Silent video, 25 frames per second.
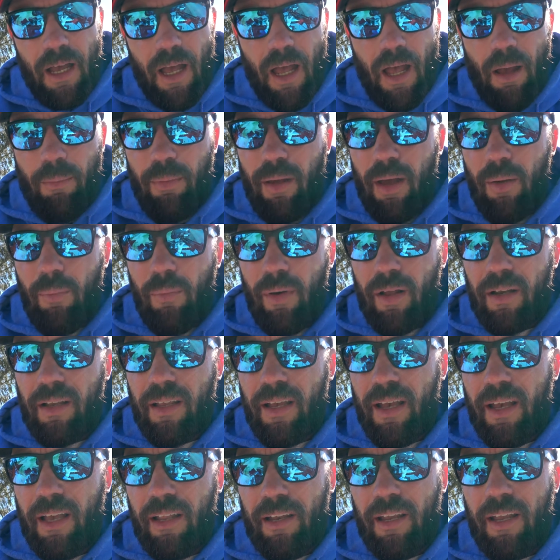about 1
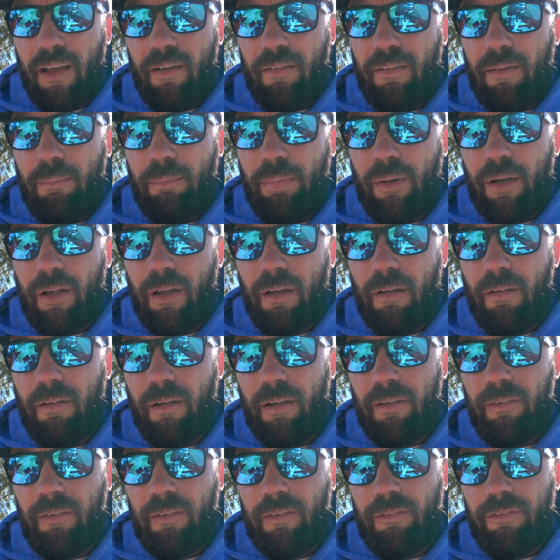k an hour by
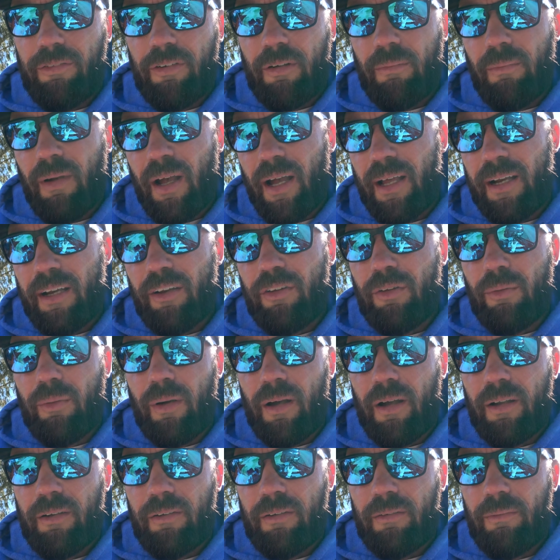going from 80 to
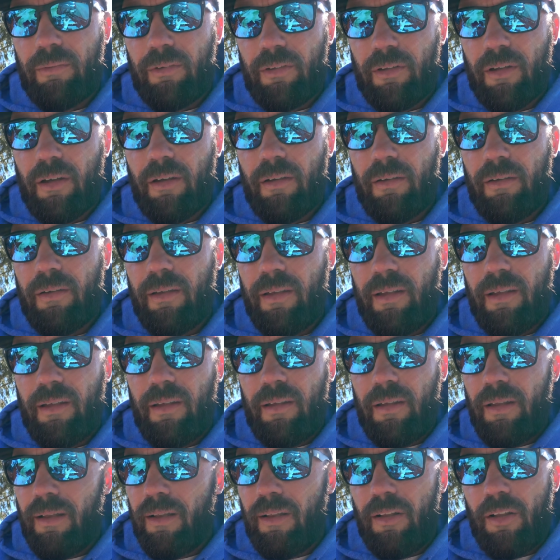100. So
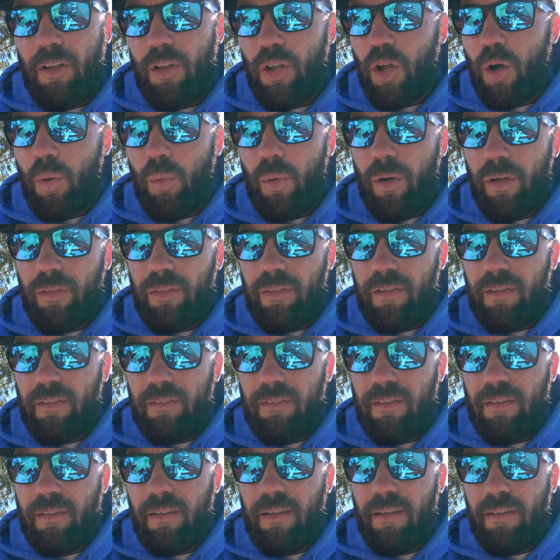not worth it
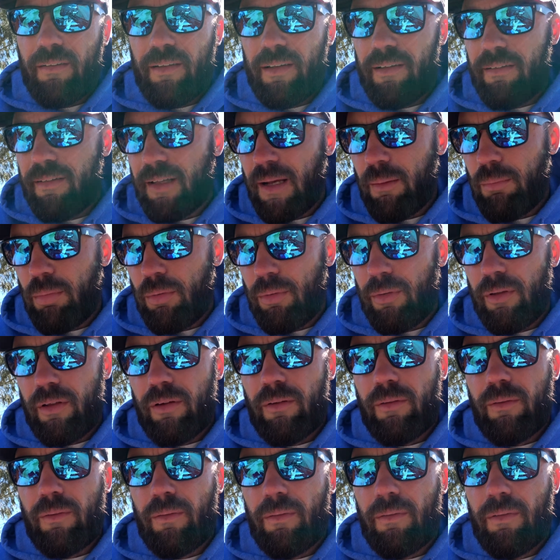to nearly double
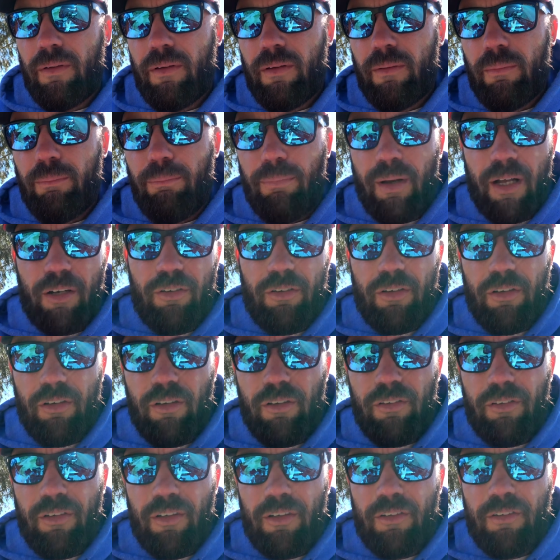your battery
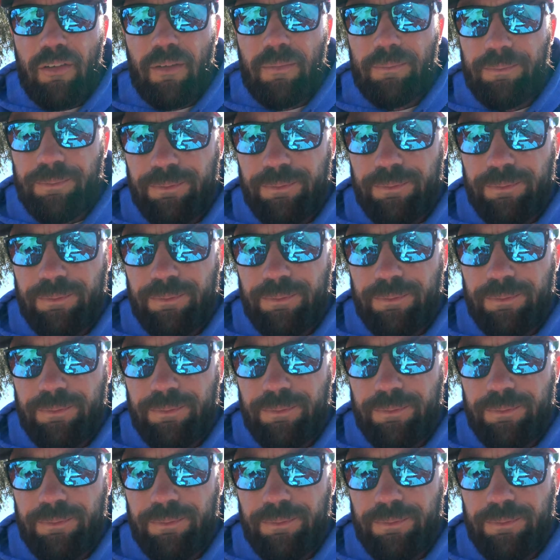usage.